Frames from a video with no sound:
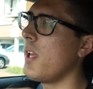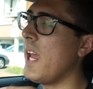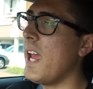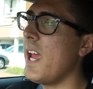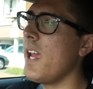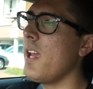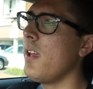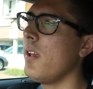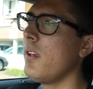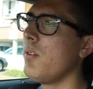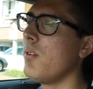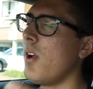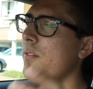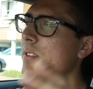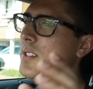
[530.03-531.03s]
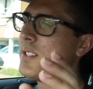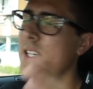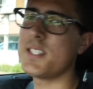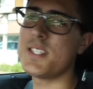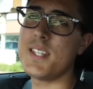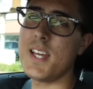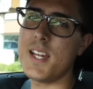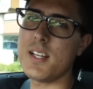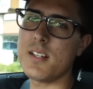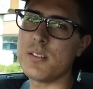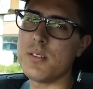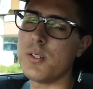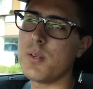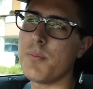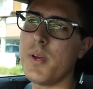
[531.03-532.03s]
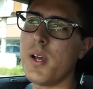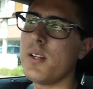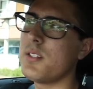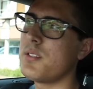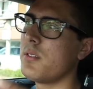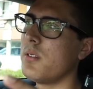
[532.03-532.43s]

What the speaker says: A, you have this aesthetic look about it.